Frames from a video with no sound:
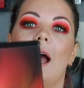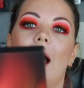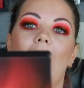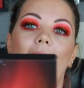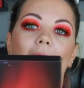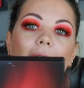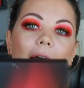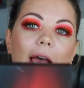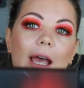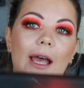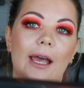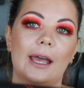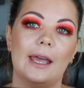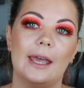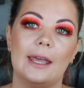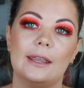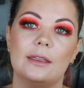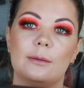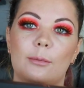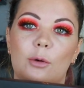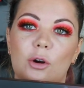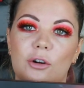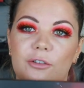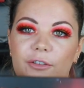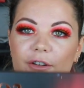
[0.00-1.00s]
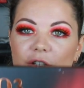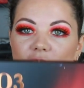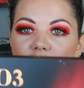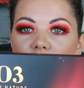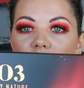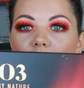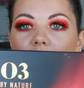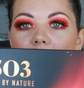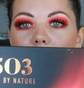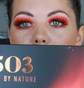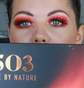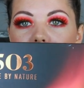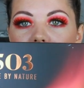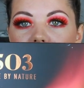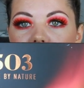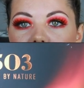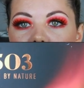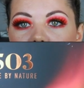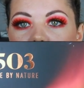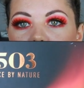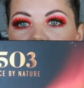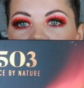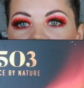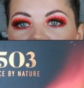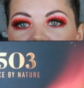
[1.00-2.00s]
Uh, in the Morphe store I picked
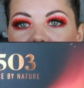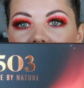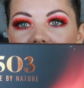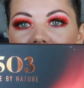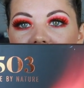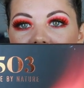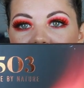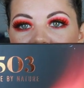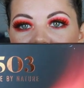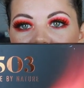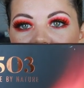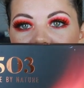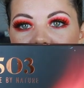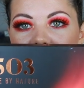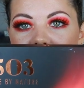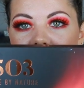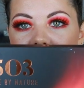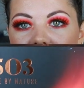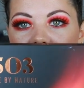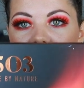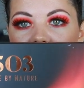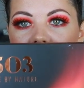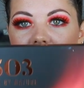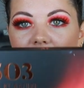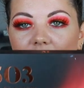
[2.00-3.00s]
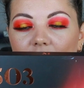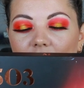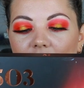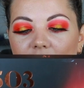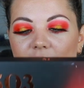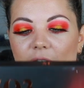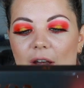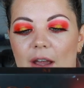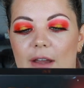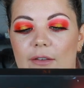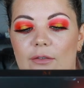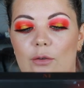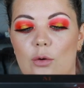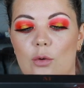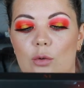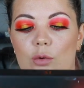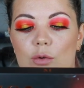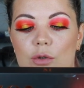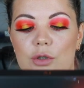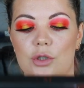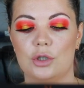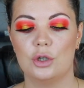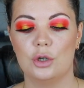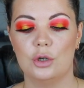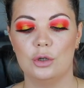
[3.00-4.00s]
up this. This is the
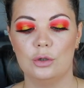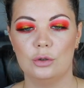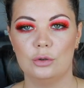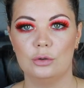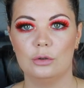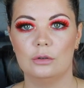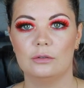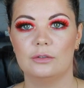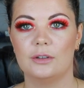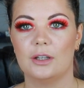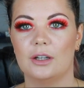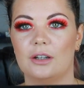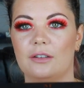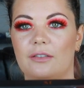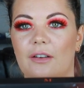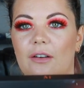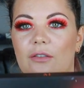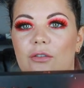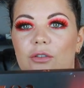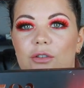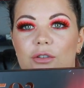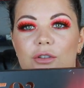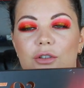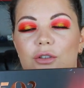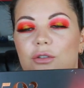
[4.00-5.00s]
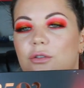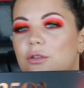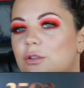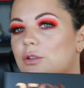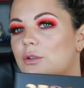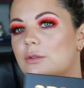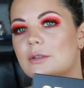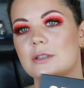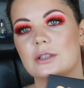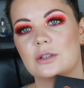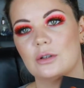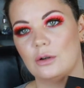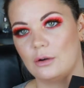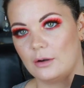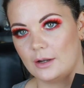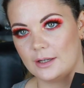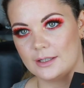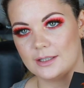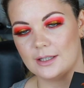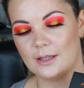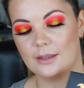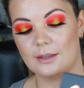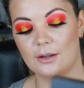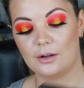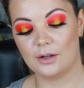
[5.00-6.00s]
3502, 3502, no it's not,
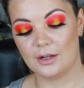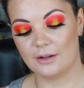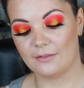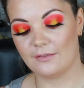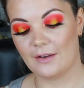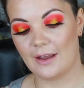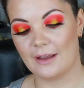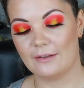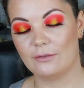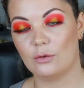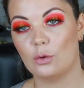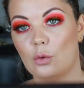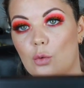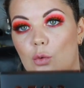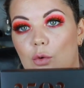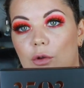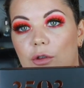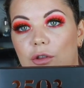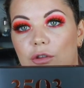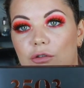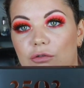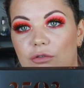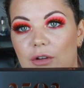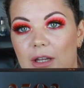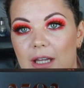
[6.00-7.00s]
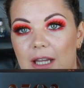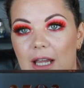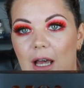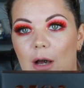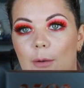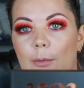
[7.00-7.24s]
it's the 3503.